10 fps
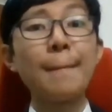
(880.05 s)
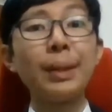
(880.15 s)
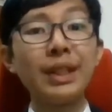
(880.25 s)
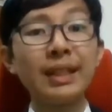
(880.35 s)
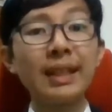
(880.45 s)

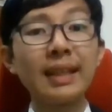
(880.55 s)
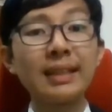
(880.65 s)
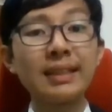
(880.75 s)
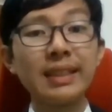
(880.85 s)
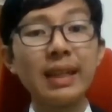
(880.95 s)
but yet at
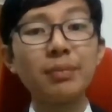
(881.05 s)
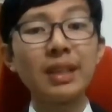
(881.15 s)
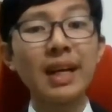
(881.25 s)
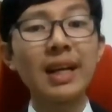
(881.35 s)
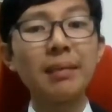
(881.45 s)
the same
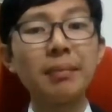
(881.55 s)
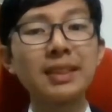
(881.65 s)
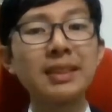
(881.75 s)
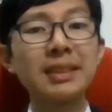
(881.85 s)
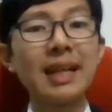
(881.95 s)
time,
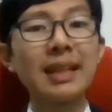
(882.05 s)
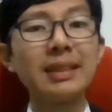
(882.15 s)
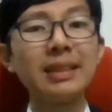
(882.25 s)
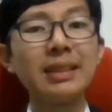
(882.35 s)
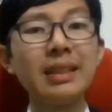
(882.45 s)
it's not
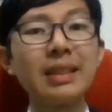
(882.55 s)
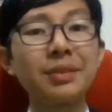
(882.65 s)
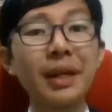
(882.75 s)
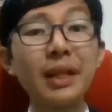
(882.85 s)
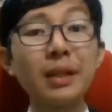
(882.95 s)
really a
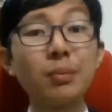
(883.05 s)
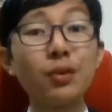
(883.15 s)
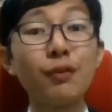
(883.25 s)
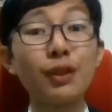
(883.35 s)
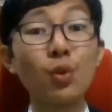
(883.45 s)
great
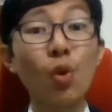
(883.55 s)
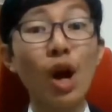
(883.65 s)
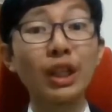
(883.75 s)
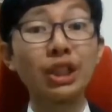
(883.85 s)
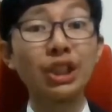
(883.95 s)
movie to
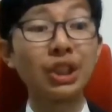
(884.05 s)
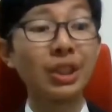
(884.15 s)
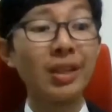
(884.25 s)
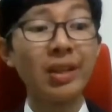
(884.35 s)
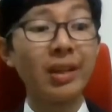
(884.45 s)
watch.
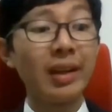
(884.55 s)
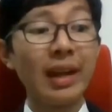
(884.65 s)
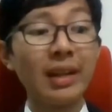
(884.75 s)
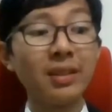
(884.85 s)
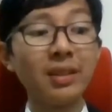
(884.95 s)

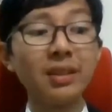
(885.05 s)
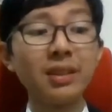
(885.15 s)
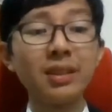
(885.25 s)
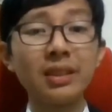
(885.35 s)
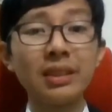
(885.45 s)
I
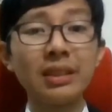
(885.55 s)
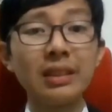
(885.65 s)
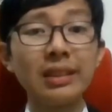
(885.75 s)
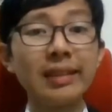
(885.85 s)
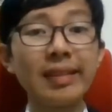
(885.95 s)
really
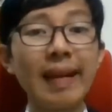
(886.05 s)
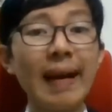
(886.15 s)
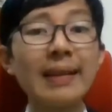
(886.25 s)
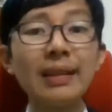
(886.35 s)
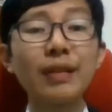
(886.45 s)

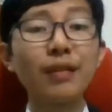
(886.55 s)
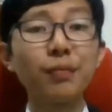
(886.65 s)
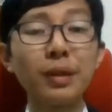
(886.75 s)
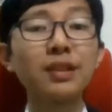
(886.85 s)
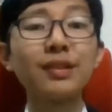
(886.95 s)
kind of have
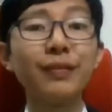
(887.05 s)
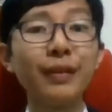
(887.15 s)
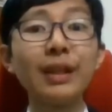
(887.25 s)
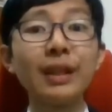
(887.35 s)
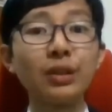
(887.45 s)
mixed
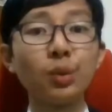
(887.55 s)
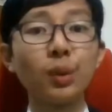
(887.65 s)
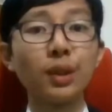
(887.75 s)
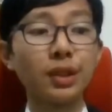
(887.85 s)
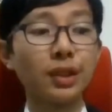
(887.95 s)
feelings
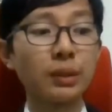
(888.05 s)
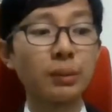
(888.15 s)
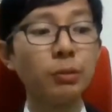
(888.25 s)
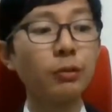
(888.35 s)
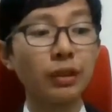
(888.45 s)
towards this
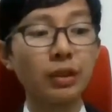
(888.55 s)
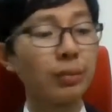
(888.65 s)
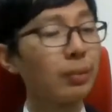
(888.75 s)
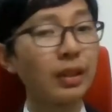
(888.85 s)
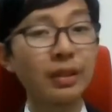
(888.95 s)
movie.
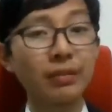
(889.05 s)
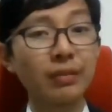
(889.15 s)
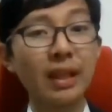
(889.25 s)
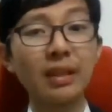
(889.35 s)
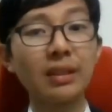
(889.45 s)
Because of
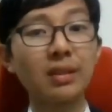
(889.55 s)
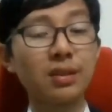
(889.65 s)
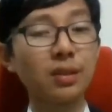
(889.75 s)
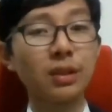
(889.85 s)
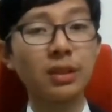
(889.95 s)
that, it's
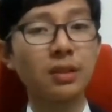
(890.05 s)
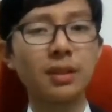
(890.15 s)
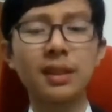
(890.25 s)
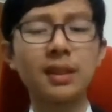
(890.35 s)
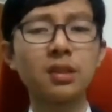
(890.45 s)
good,
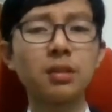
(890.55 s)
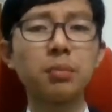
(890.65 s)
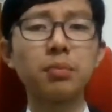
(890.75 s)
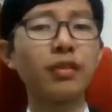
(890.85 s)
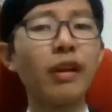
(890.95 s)
it's a
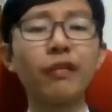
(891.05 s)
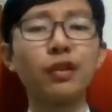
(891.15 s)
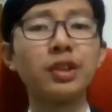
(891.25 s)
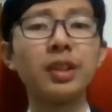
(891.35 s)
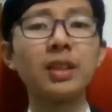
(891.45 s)
5 or
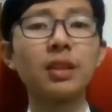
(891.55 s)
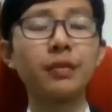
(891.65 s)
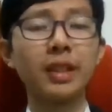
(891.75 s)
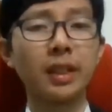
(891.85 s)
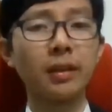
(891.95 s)
6 out
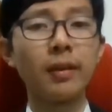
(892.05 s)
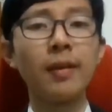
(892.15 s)
of 10.